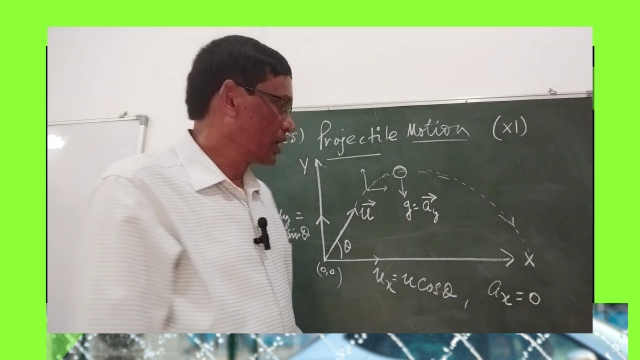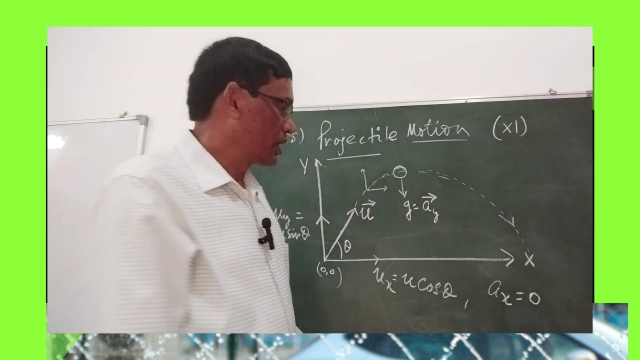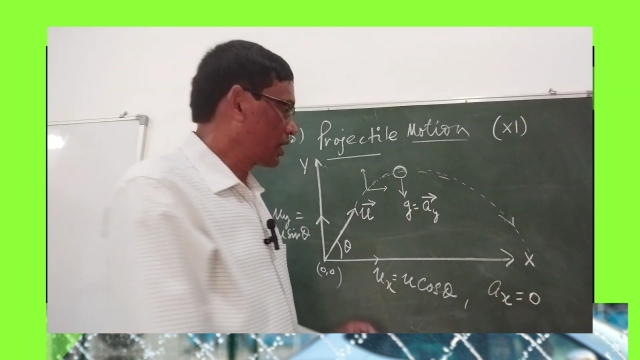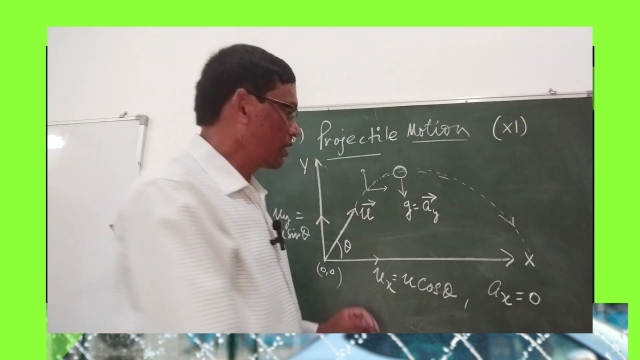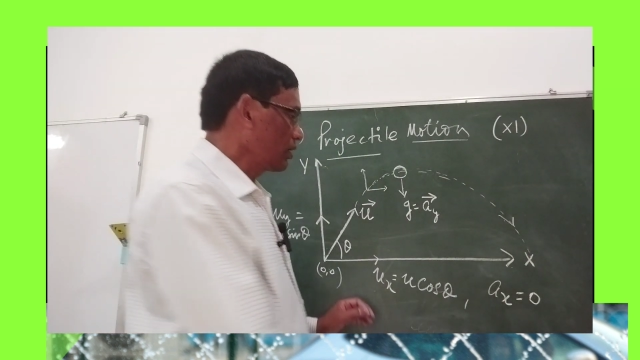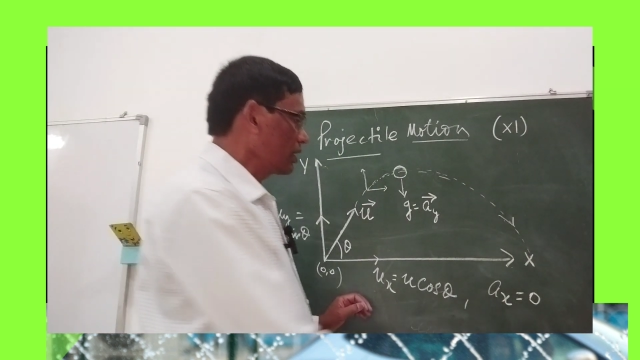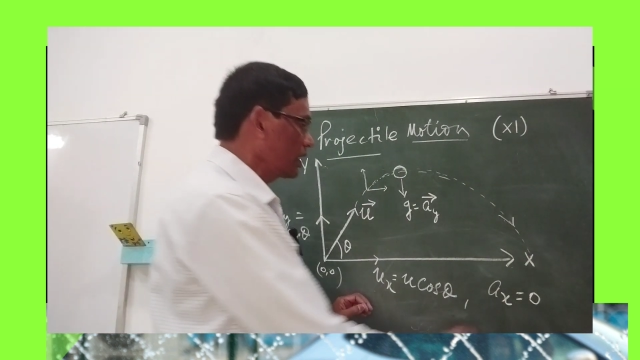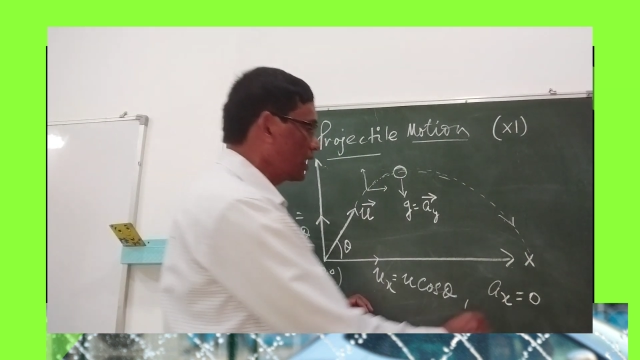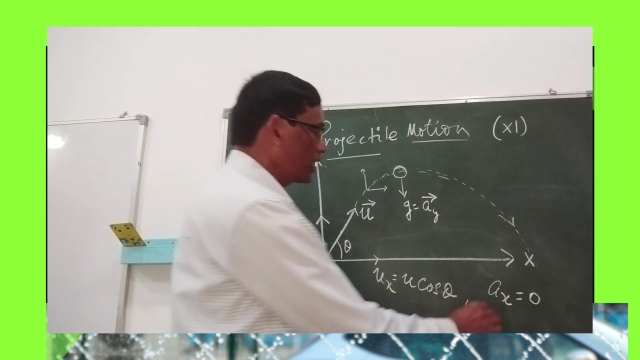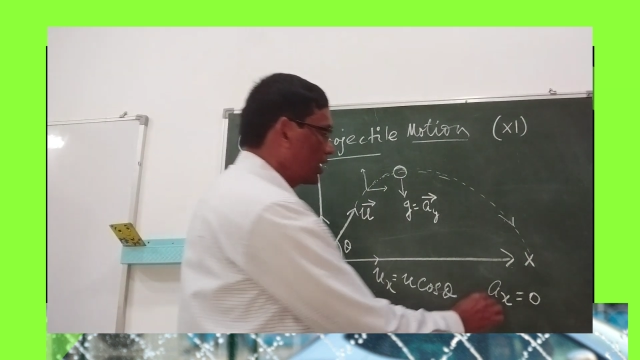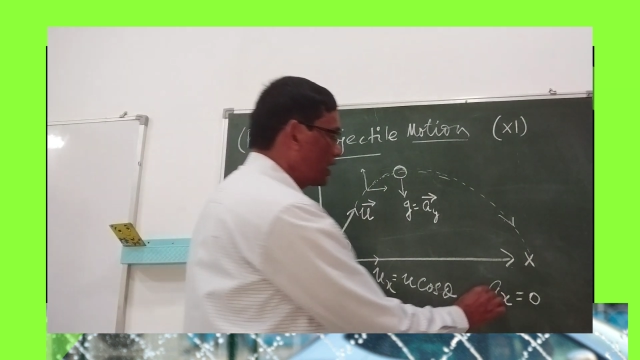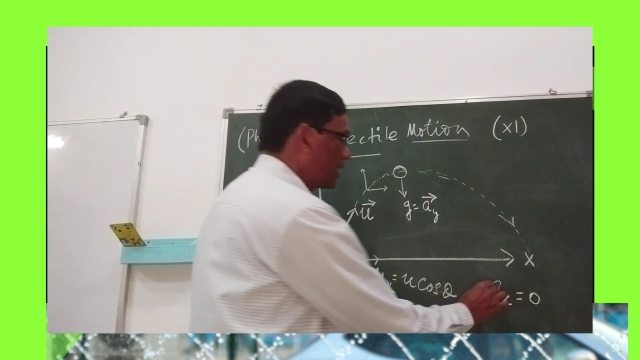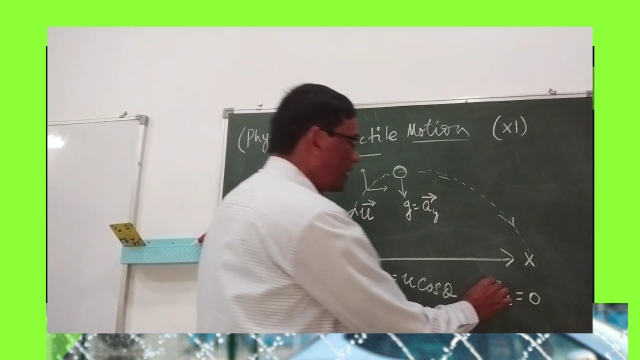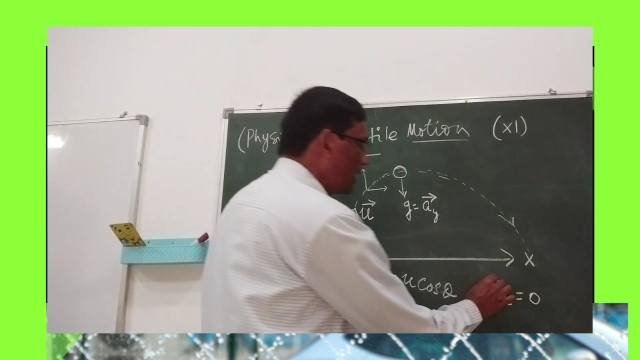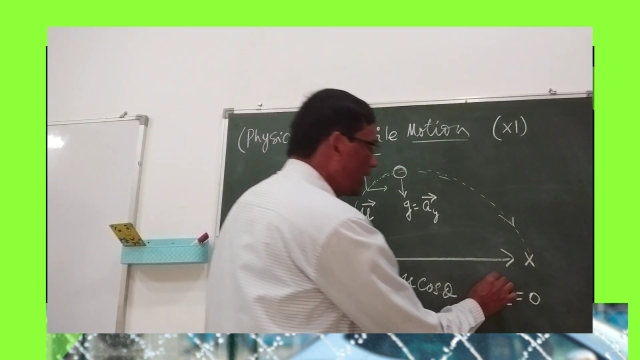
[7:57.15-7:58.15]
Now
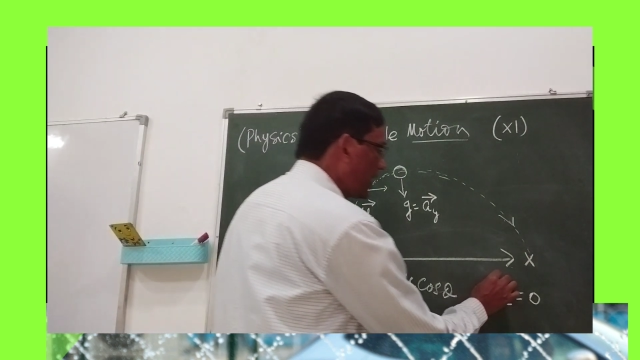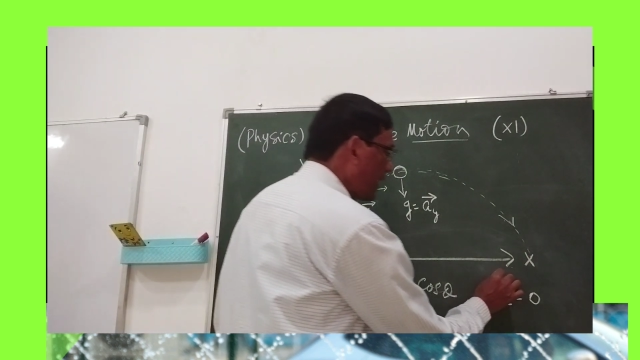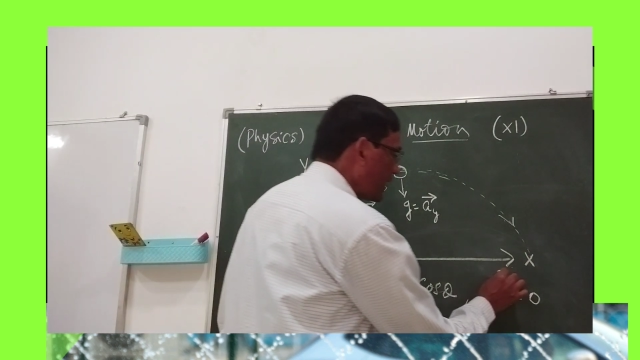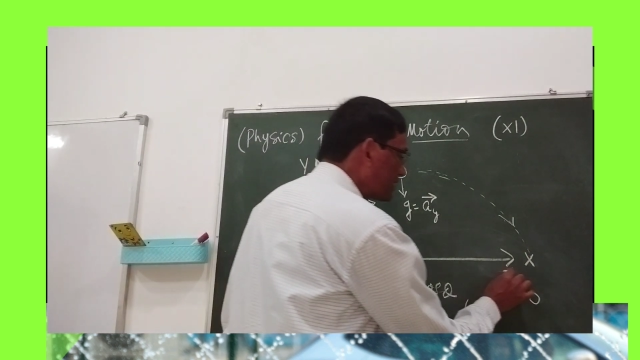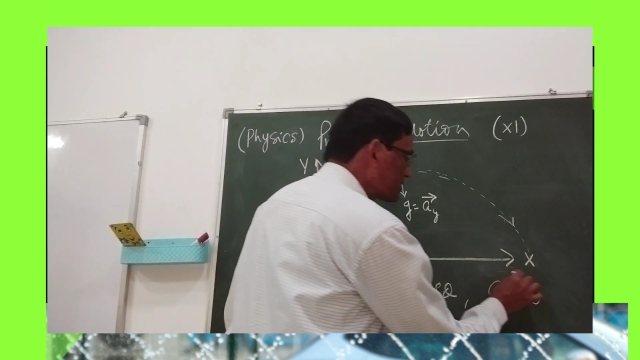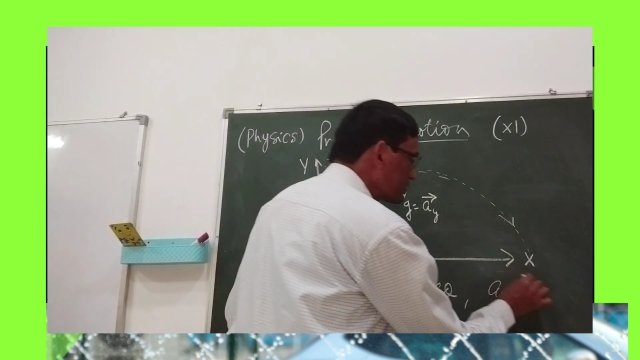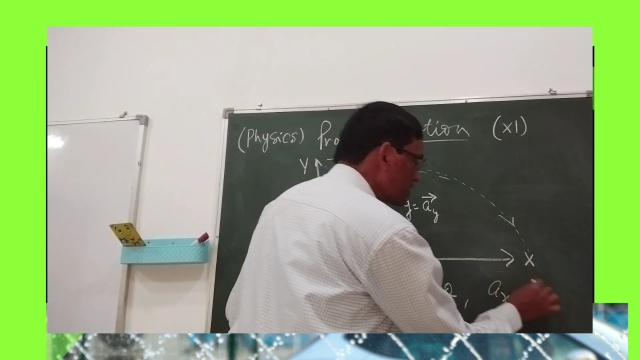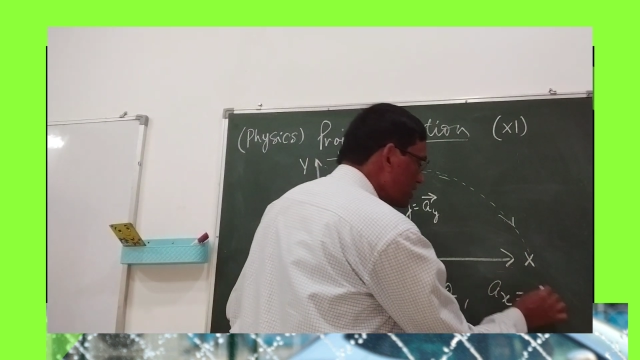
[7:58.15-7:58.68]
ax